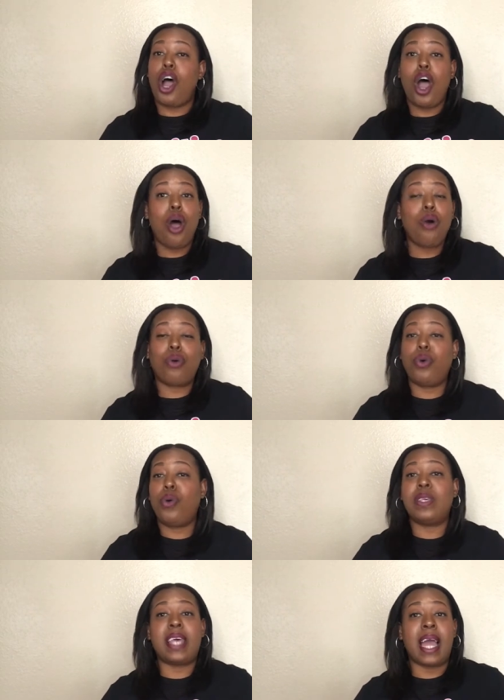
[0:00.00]
the whole crew
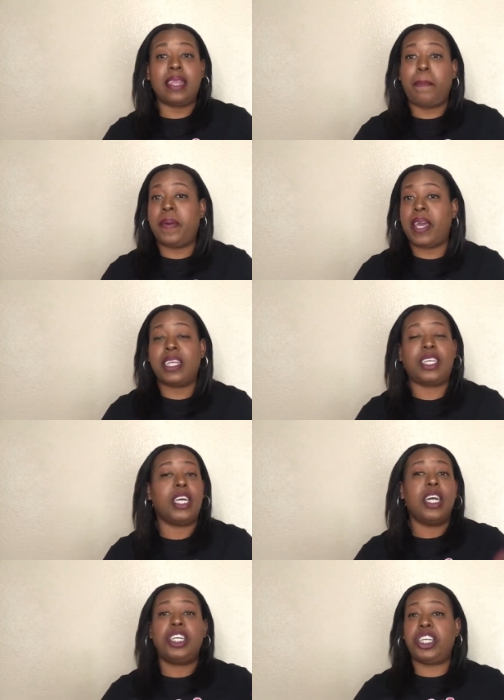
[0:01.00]
was at the beach
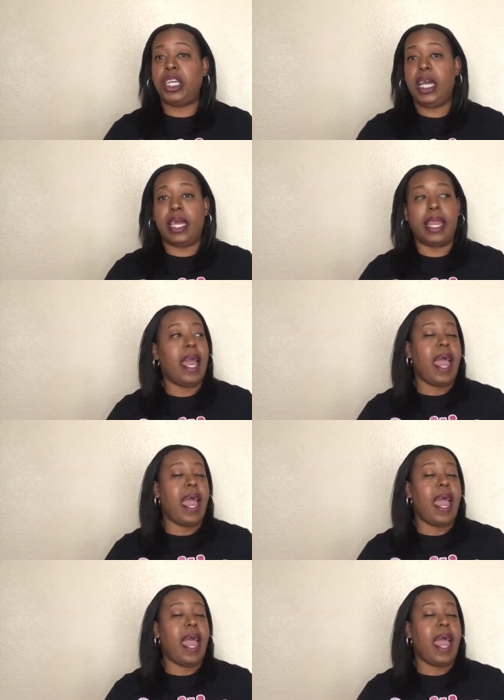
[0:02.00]
chilling,